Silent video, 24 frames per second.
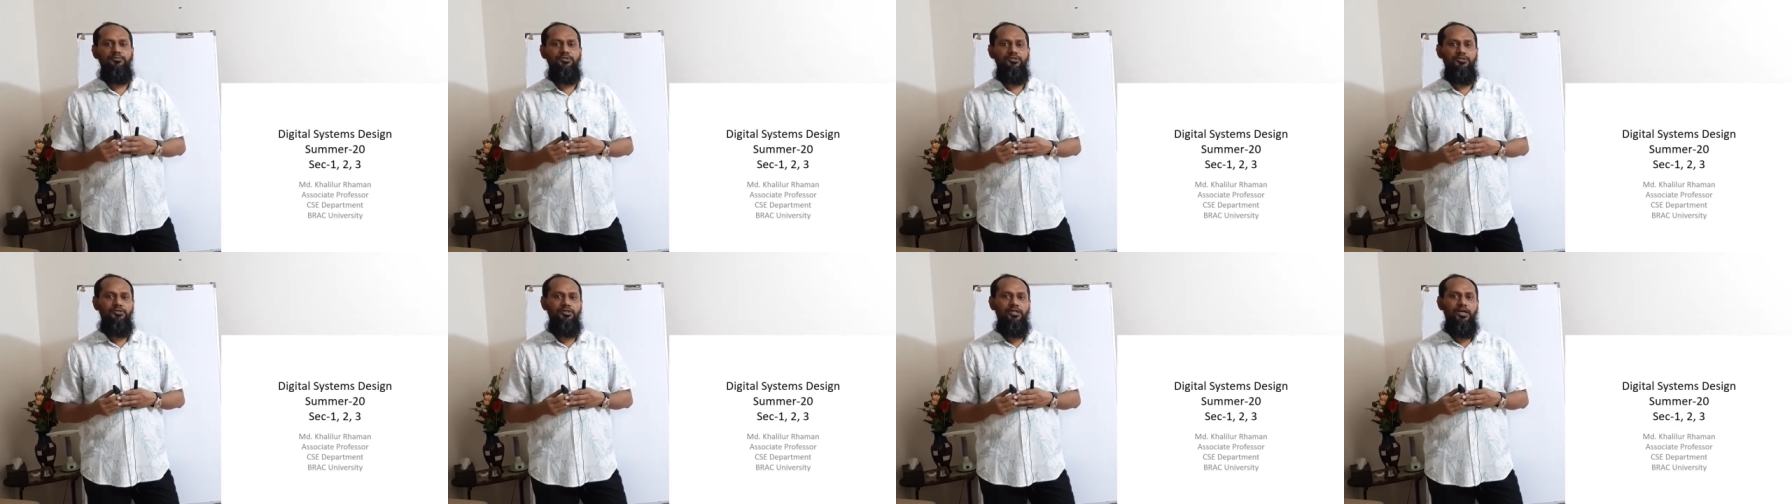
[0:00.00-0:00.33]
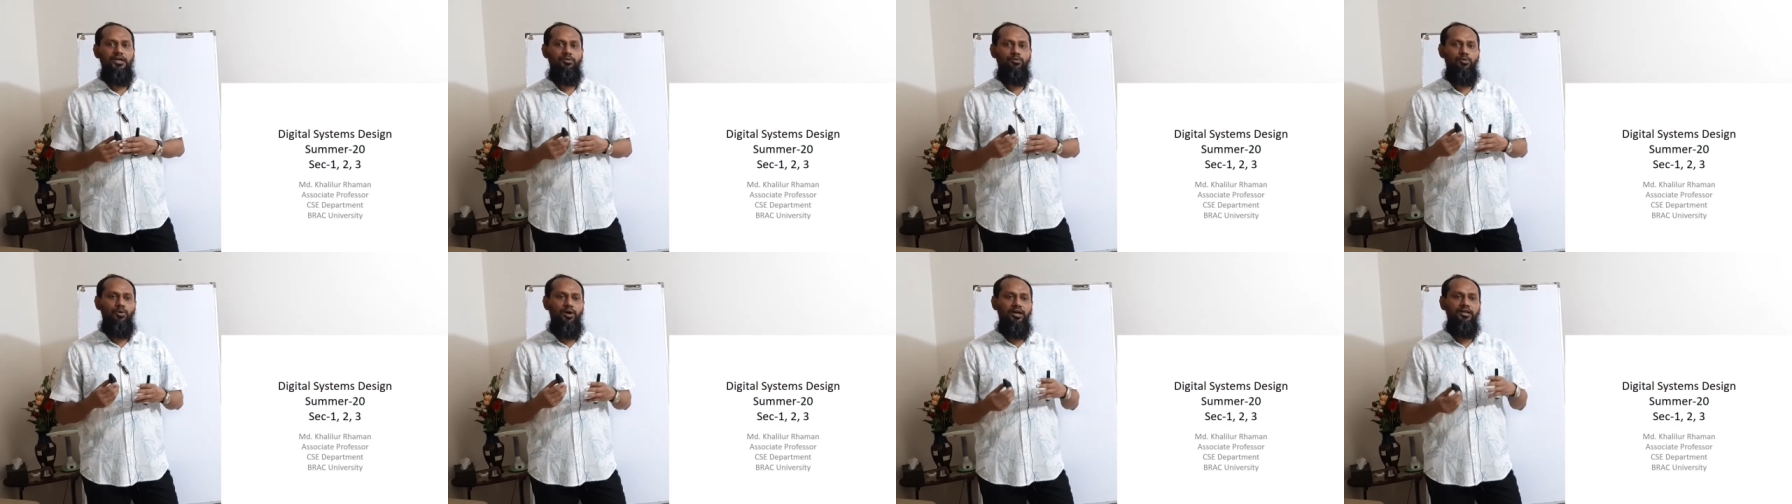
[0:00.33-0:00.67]
So
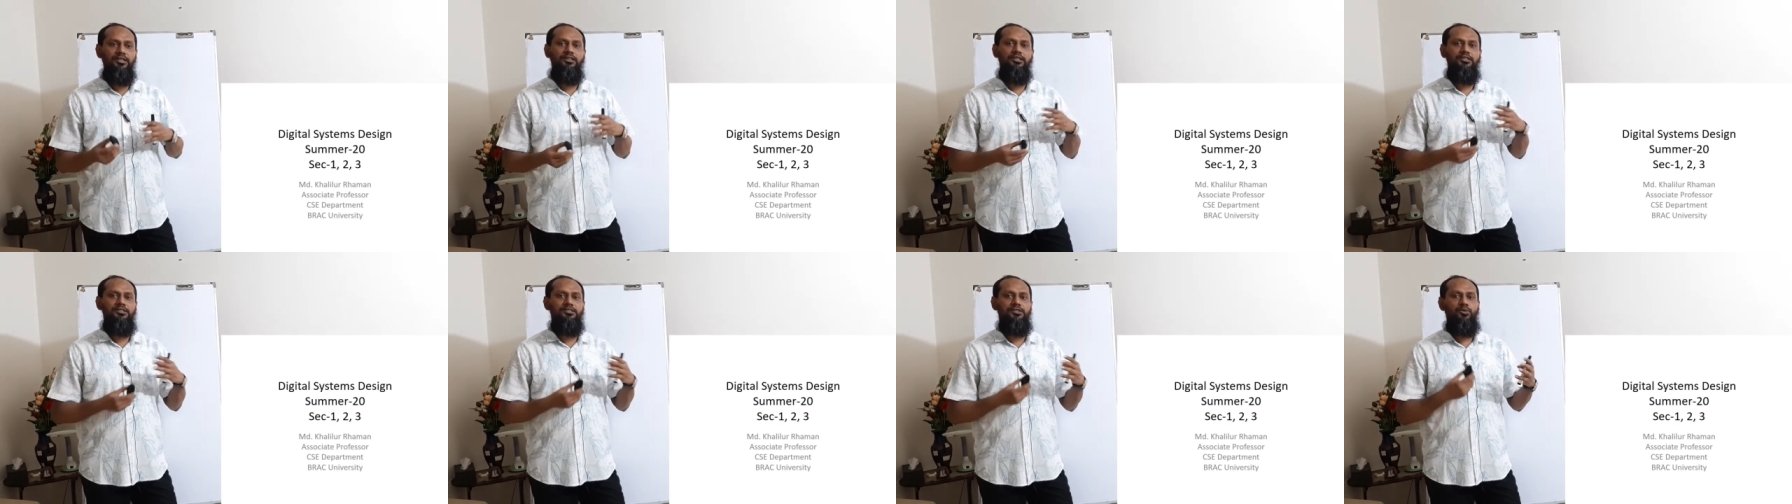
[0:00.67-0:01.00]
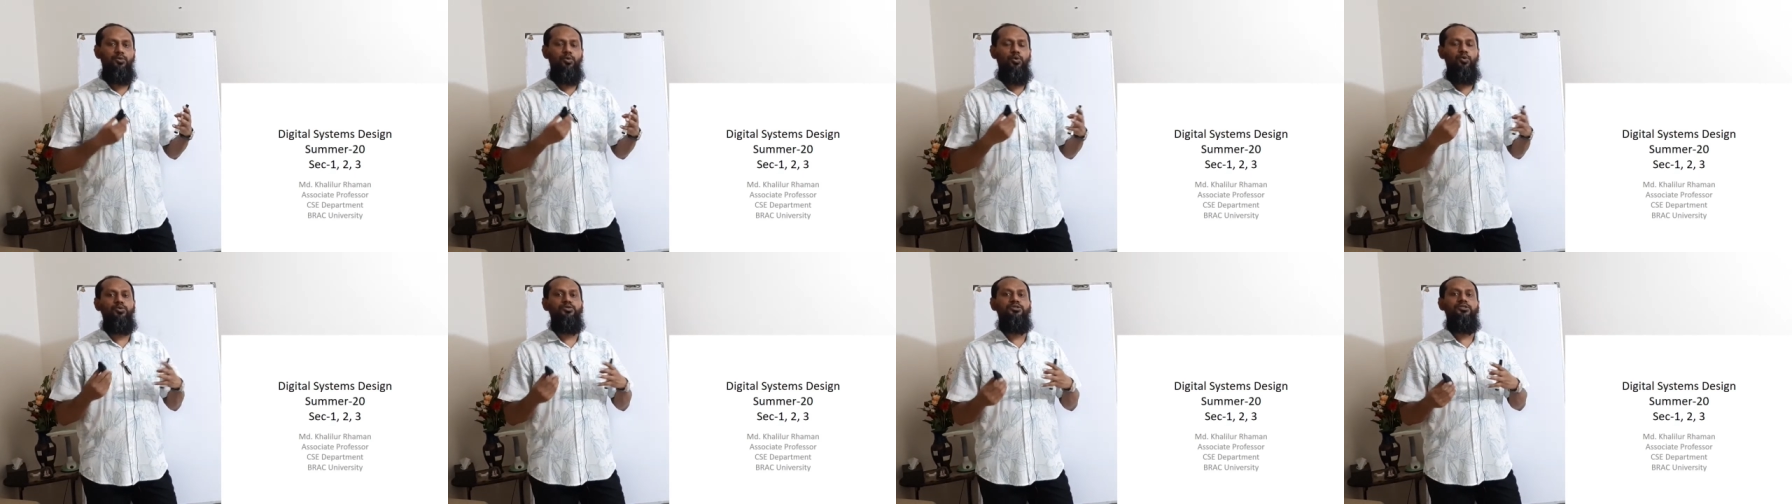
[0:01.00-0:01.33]
that's why this
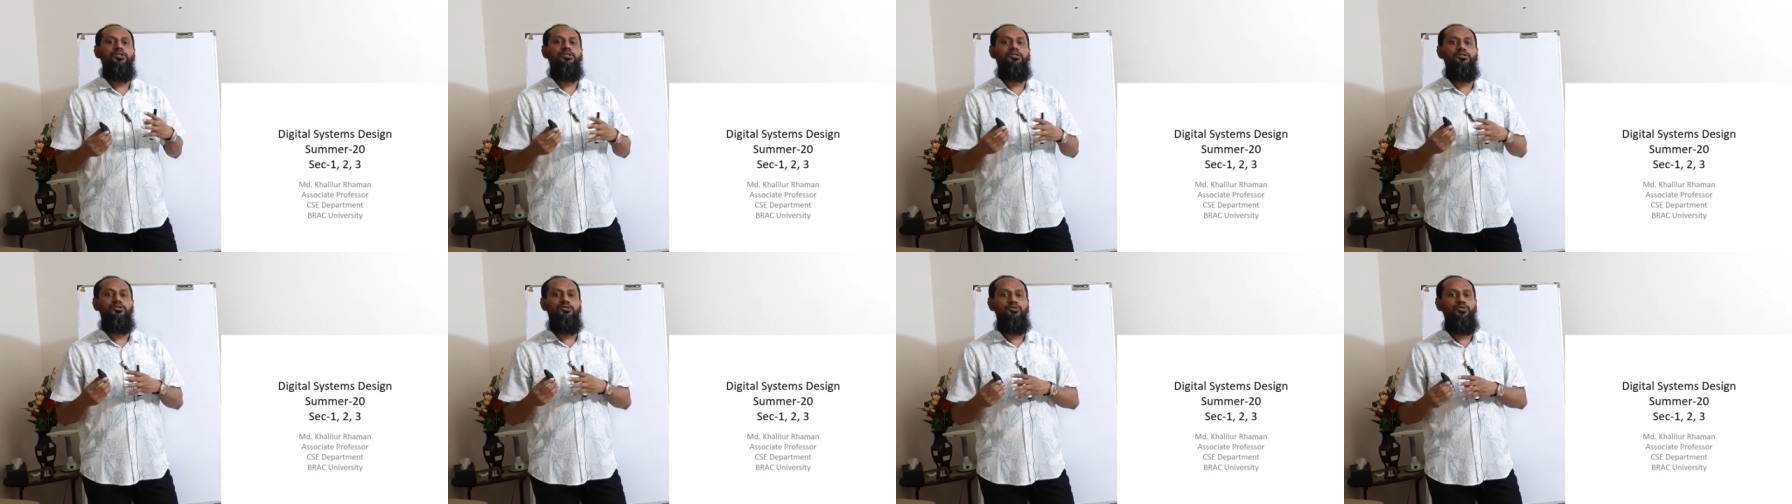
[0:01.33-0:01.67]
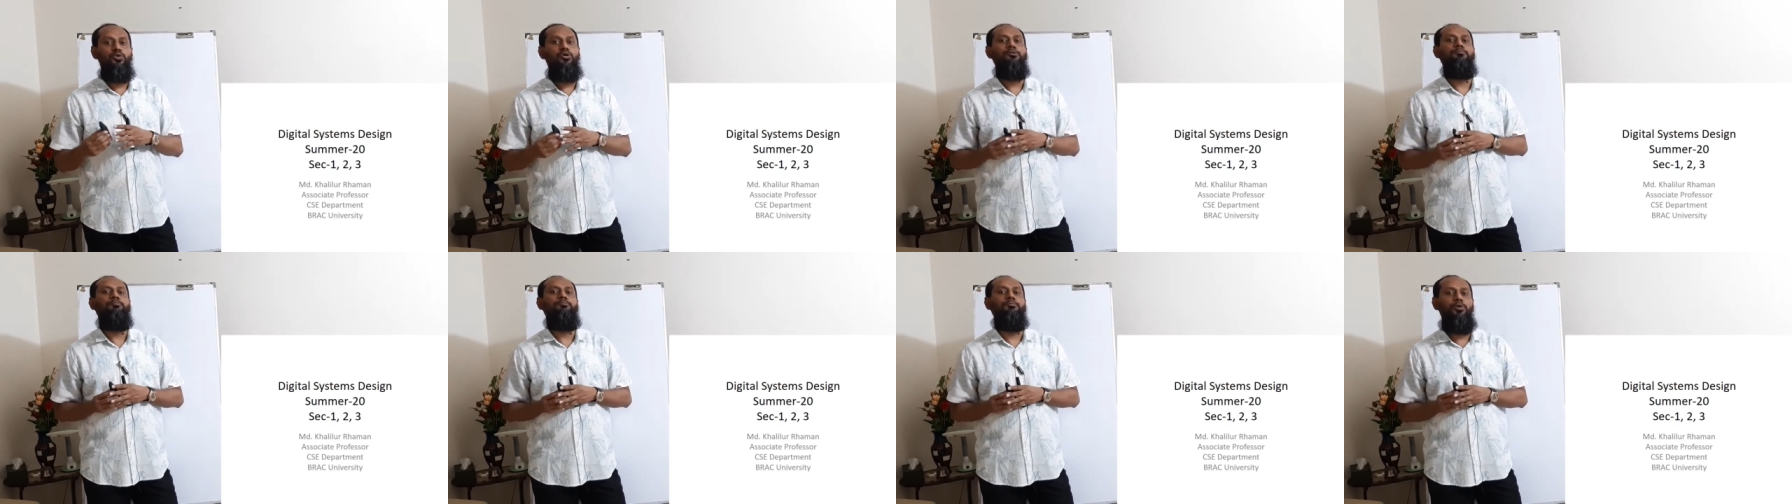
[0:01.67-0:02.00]
course is so
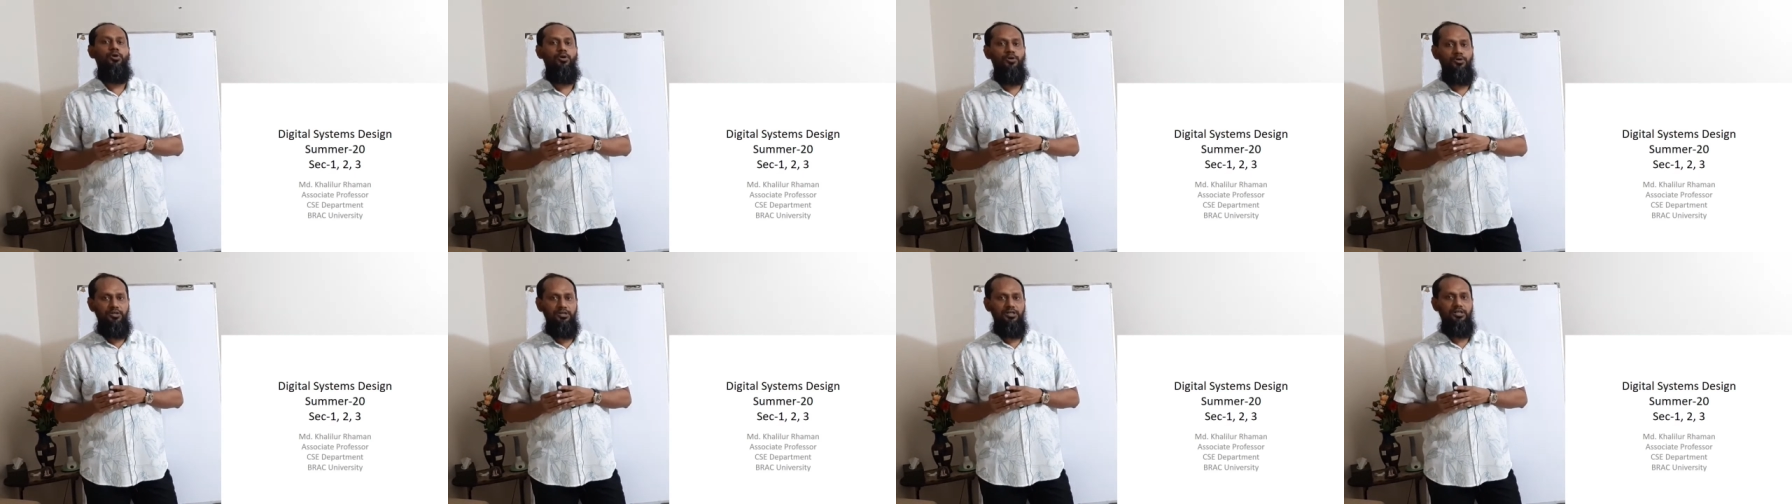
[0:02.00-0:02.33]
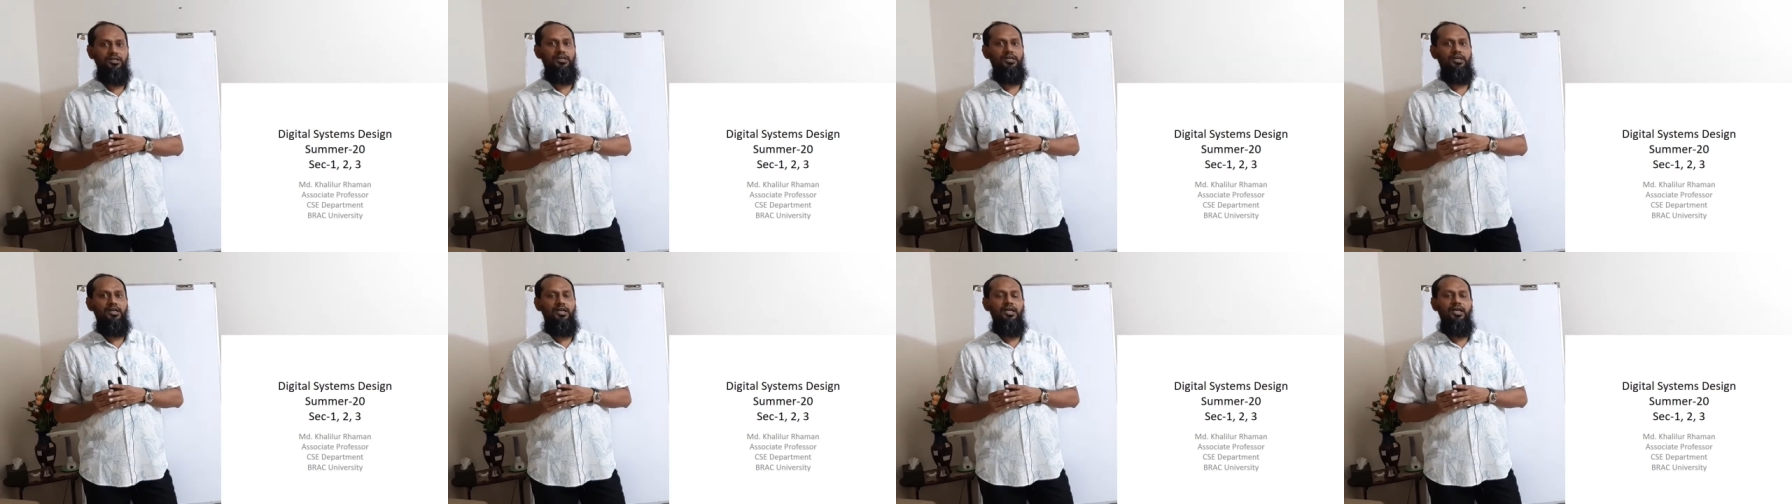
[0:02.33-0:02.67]

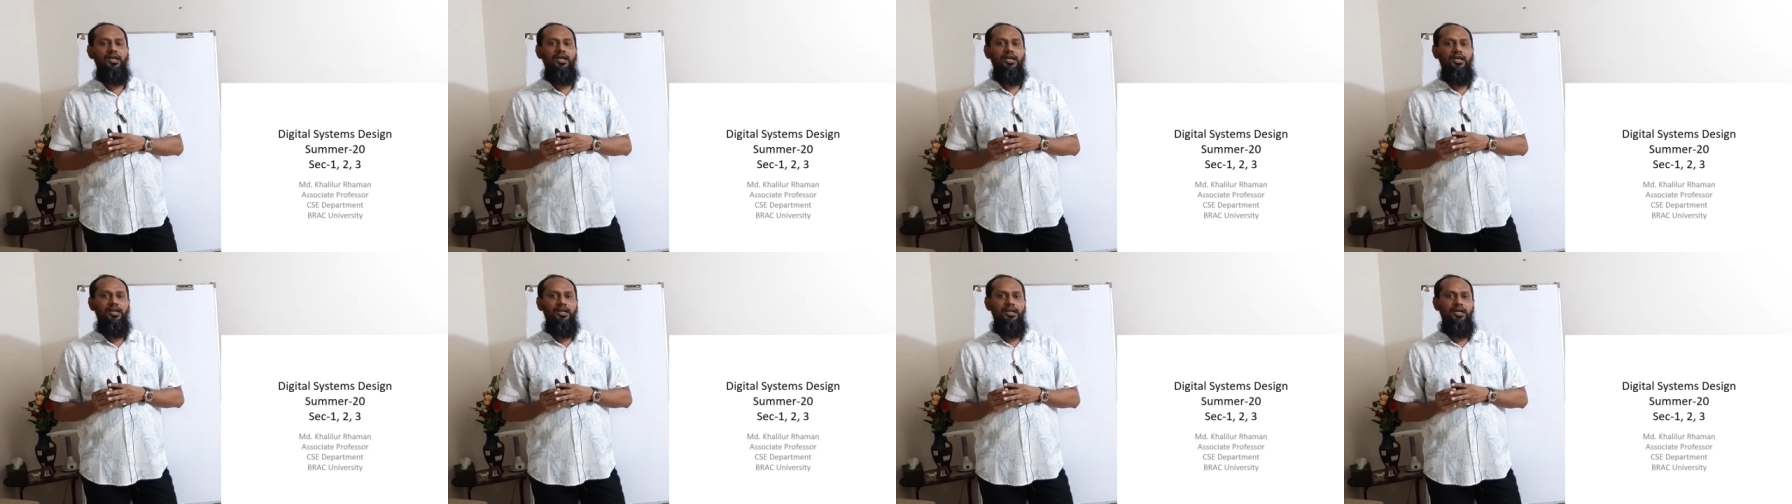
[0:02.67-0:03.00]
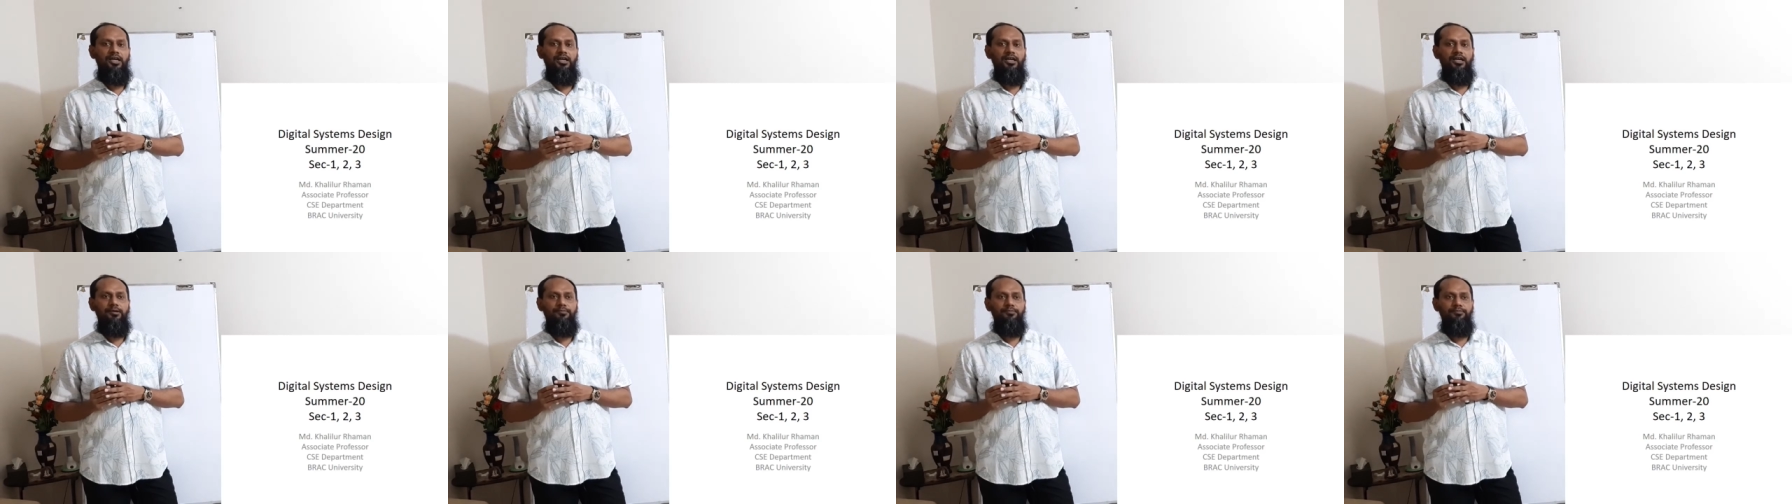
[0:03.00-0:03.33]
important, like